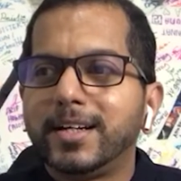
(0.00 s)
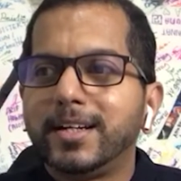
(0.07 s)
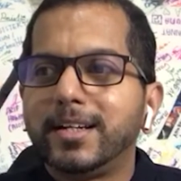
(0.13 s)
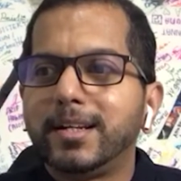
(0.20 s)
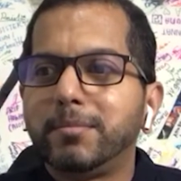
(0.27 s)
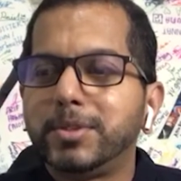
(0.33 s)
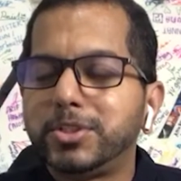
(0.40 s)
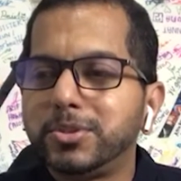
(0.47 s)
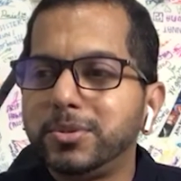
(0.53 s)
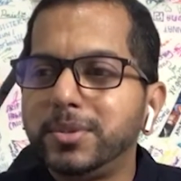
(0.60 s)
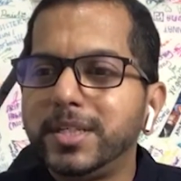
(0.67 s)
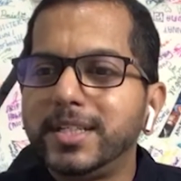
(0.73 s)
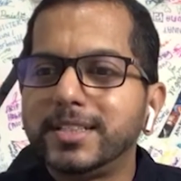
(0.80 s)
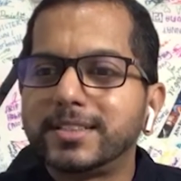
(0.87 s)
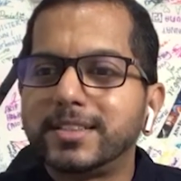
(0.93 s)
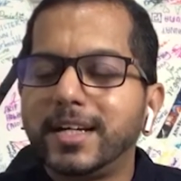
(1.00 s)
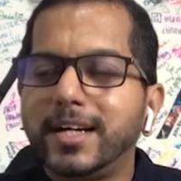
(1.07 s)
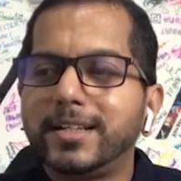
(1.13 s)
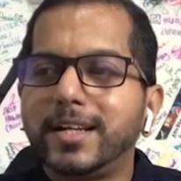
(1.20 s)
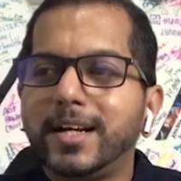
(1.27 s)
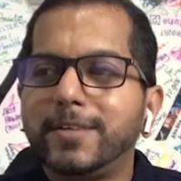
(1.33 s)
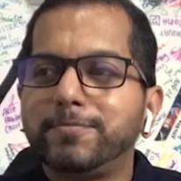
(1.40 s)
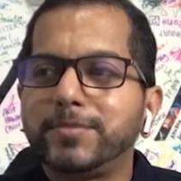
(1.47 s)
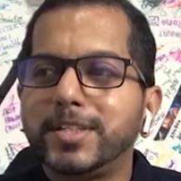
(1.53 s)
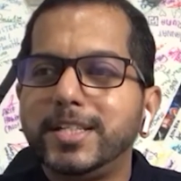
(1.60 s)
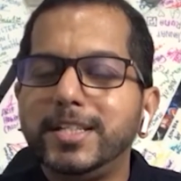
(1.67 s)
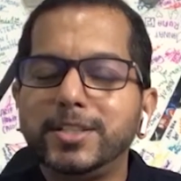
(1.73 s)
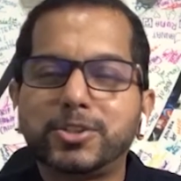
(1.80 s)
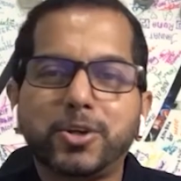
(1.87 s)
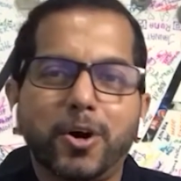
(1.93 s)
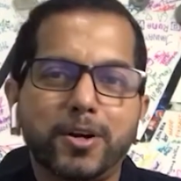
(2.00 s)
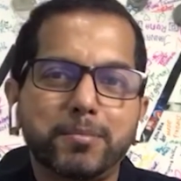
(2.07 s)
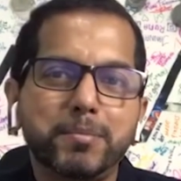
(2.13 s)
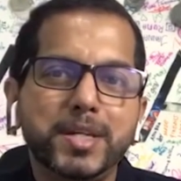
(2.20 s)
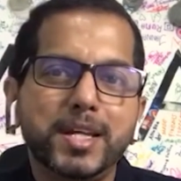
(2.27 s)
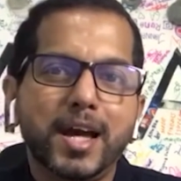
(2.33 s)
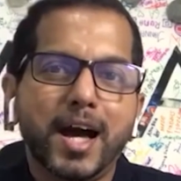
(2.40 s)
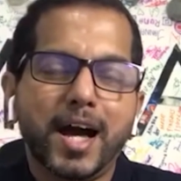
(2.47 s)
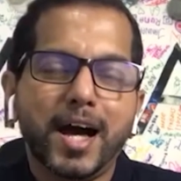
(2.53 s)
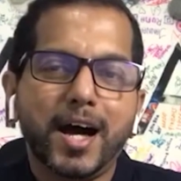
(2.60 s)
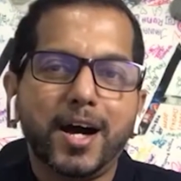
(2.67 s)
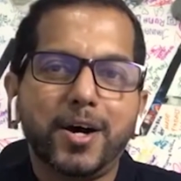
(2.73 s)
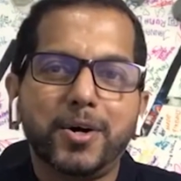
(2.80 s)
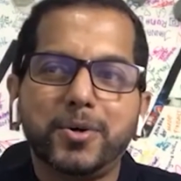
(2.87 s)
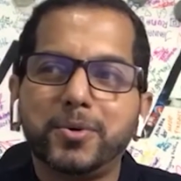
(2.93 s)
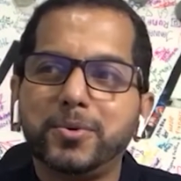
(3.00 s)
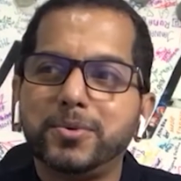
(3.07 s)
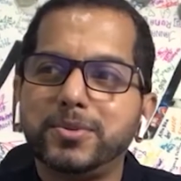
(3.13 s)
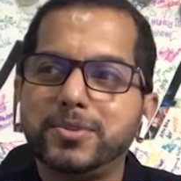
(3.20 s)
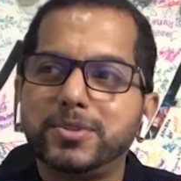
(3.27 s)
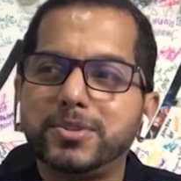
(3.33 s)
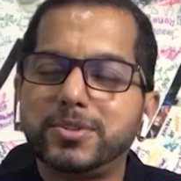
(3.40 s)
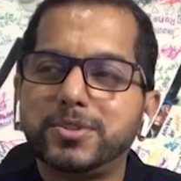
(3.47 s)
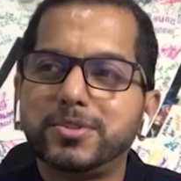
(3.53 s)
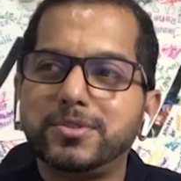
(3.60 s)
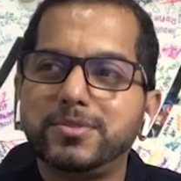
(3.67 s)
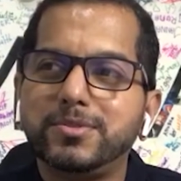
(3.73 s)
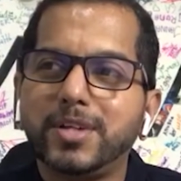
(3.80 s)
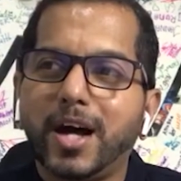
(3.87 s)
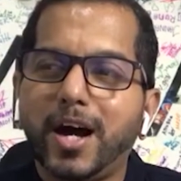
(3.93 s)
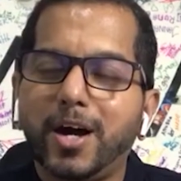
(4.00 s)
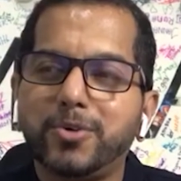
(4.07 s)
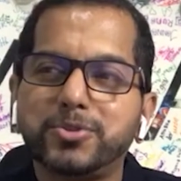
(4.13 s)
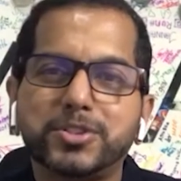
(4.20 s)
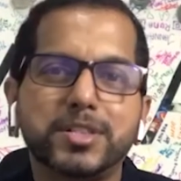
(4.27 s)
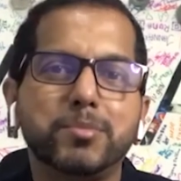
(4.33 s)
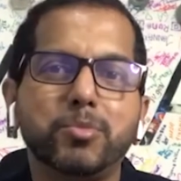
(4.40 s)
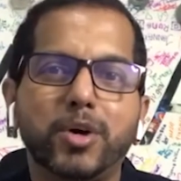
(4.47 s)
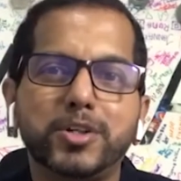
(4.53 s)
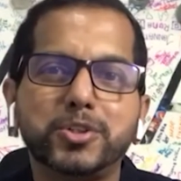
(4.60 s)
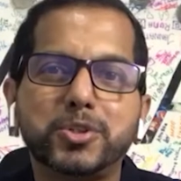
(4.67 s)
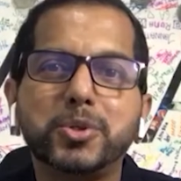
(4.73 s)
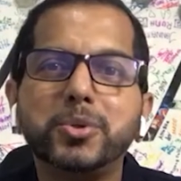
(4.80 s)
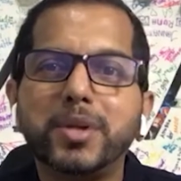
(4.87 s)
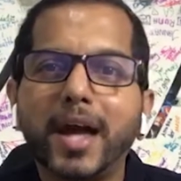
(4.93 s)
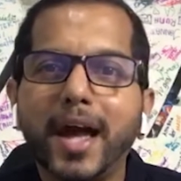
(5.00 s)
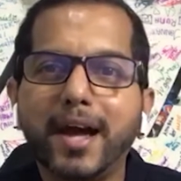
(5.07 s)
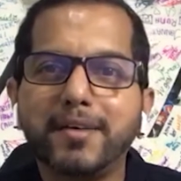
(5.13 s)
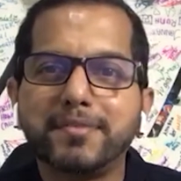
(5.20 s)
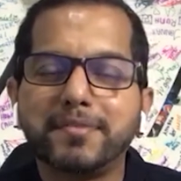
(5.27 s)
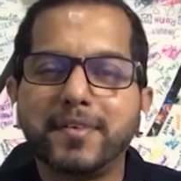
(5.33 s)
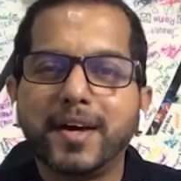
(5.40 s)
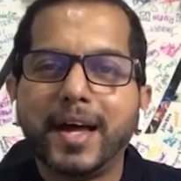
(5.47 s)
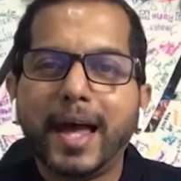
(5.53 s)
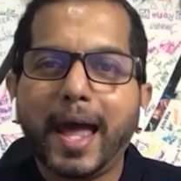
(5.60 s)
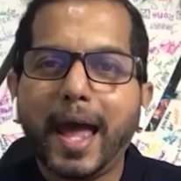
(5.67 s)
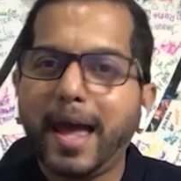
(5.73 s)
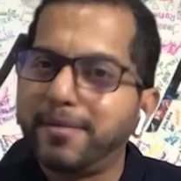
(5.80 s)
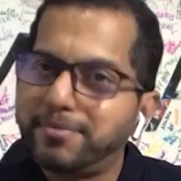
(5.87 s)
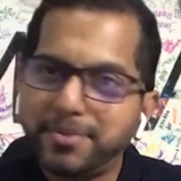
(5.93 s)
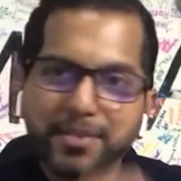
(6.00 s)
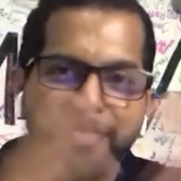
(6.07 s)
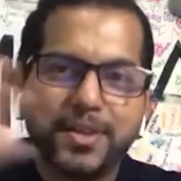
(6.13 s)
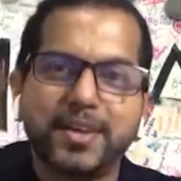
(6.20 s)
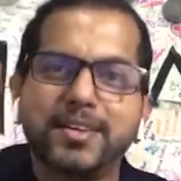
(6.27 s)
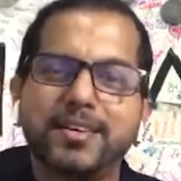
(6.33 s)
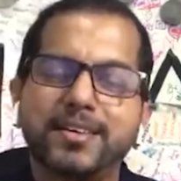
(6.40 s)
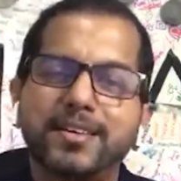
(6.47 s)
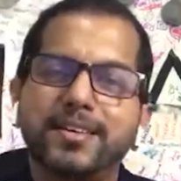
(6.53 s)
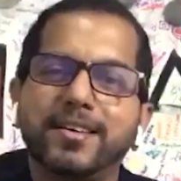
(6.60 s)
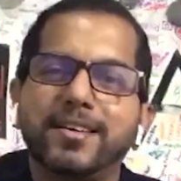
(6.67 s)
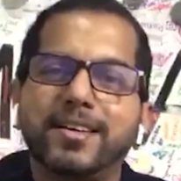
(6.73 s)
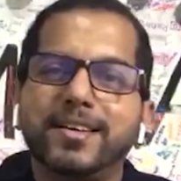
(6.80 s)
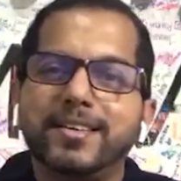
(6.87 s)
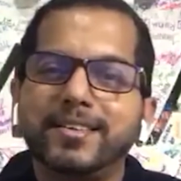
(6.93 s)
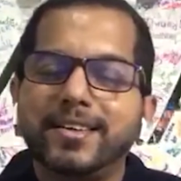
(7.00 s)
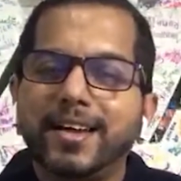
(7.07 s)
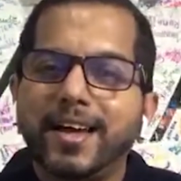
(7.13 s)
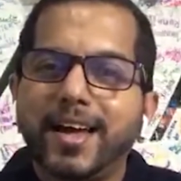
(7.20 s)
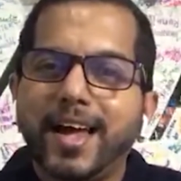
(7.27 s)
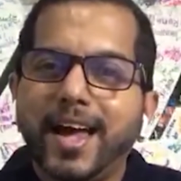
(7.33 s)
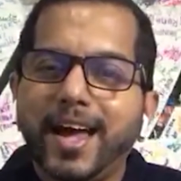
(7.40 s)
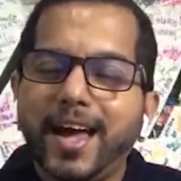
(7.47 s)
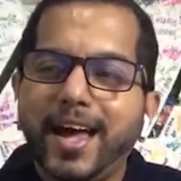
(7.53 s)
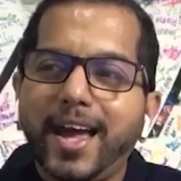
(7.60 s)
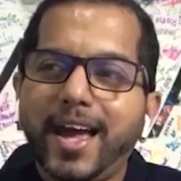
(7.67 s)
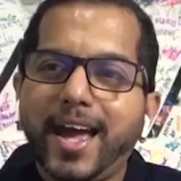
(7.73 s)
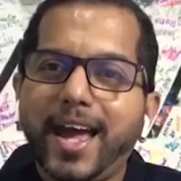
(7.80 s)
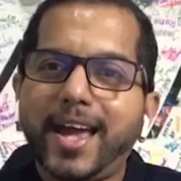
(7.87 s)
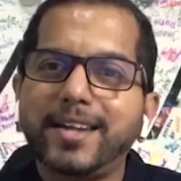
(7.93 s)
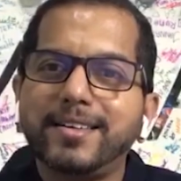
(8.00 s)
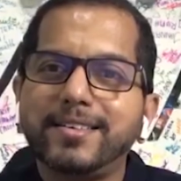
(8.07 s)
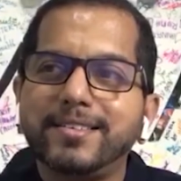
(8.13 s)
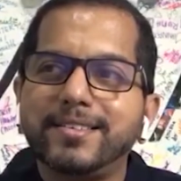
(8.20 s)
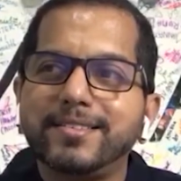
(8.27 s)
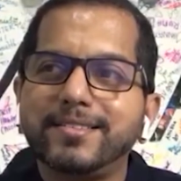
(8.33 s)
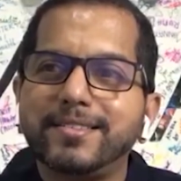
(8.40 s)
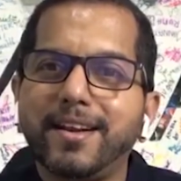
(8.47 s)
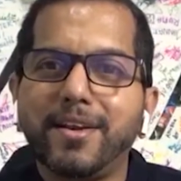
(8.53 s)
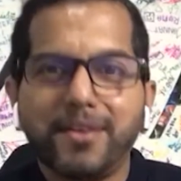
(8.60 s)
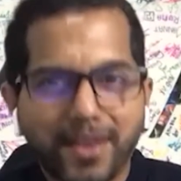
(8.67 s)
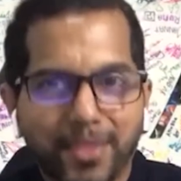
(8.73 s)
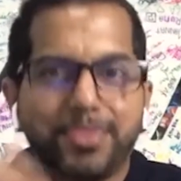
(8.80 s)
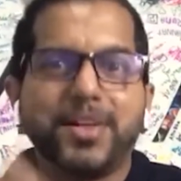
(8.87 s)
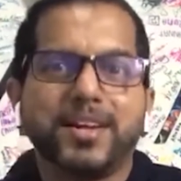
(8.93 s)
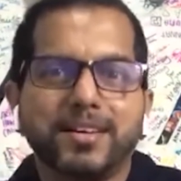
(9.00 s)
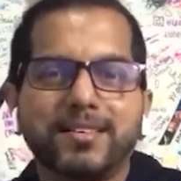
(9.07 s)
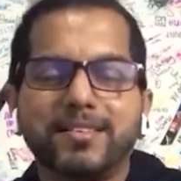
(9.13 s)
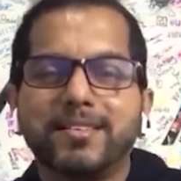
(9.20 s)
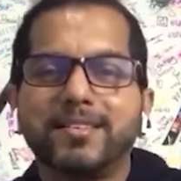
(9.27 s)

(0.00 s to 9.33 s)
Number two is that he taught me how someone could have everything and nothing.